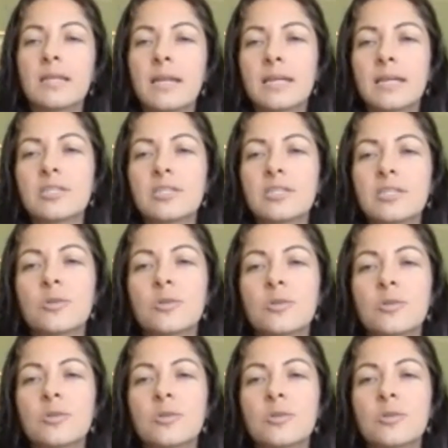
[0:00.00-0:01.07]
And then the
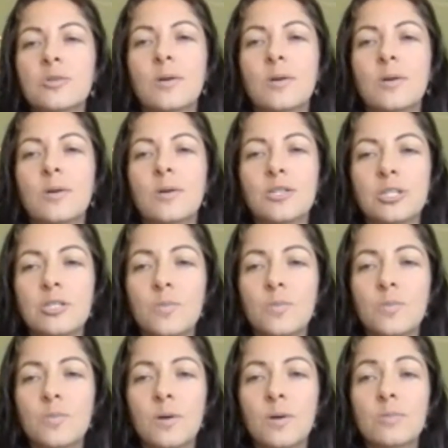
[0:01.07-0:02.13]
next question
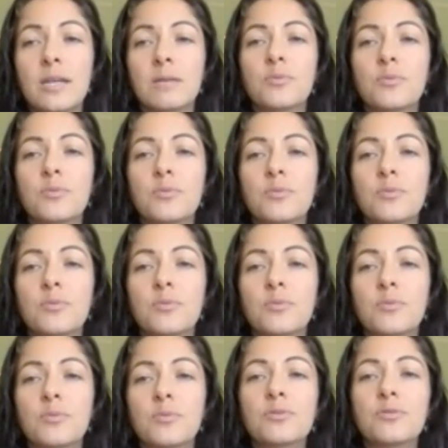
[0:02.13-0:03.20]
is, what is a way to
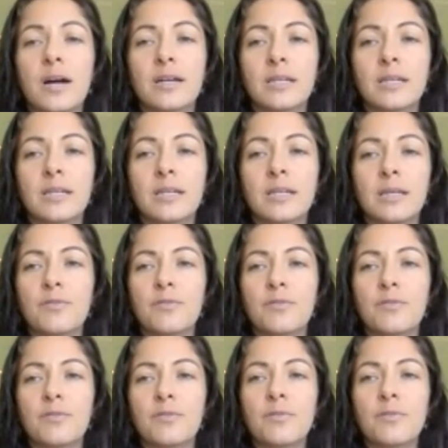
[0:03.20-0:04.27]
improve Agni
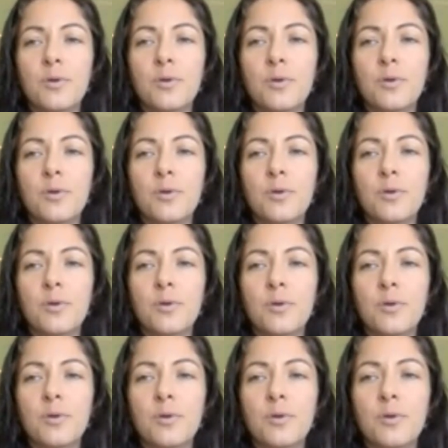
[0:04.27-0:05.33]
before eating?
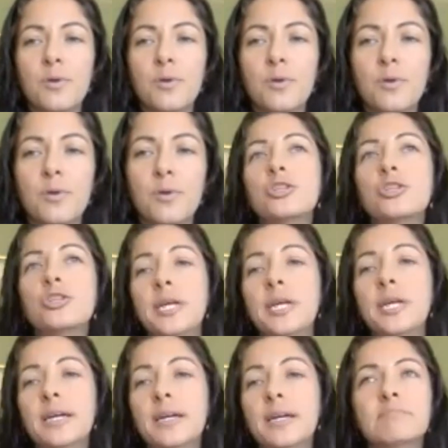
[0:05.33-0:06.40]

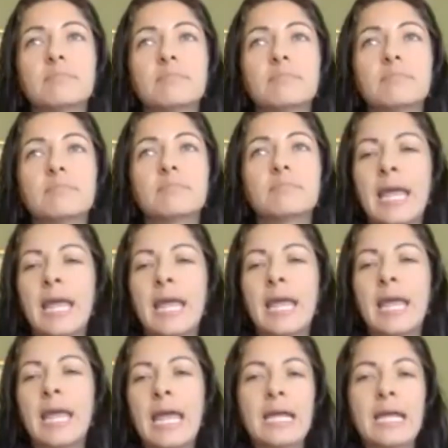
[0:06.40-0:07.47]
Drink
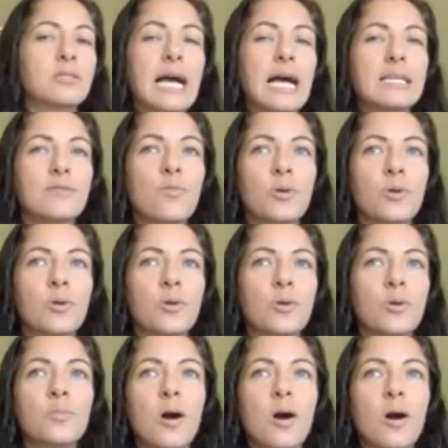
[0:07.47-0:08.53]
an
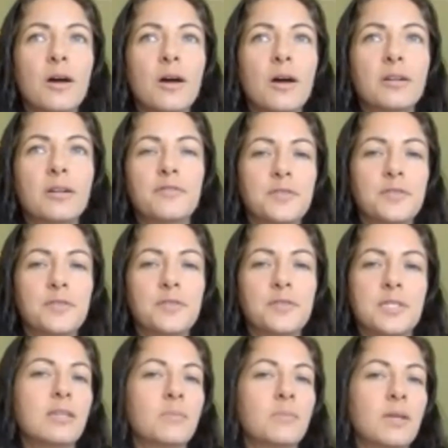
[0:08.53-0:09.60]
8-ounce glass of
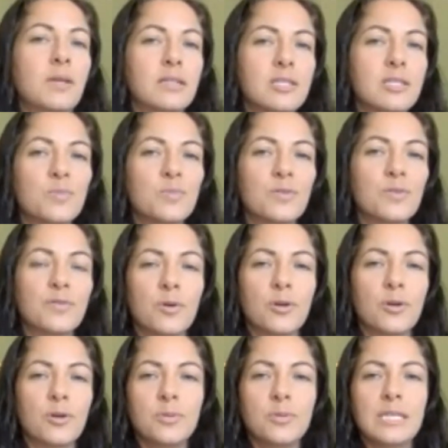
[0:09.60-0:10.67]
warm water
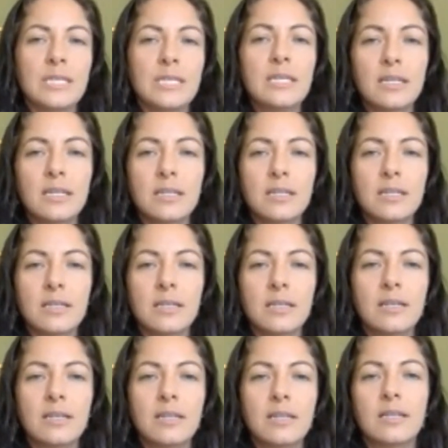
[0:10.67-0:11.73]
15 minutes
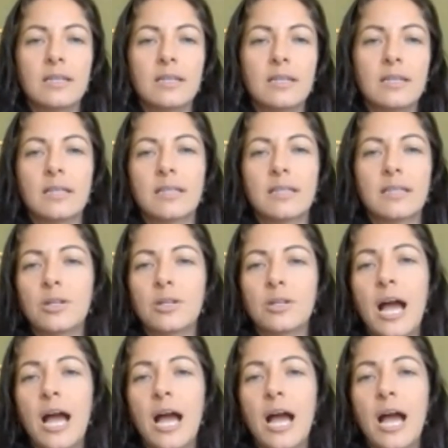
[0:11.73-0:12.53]
before you eat.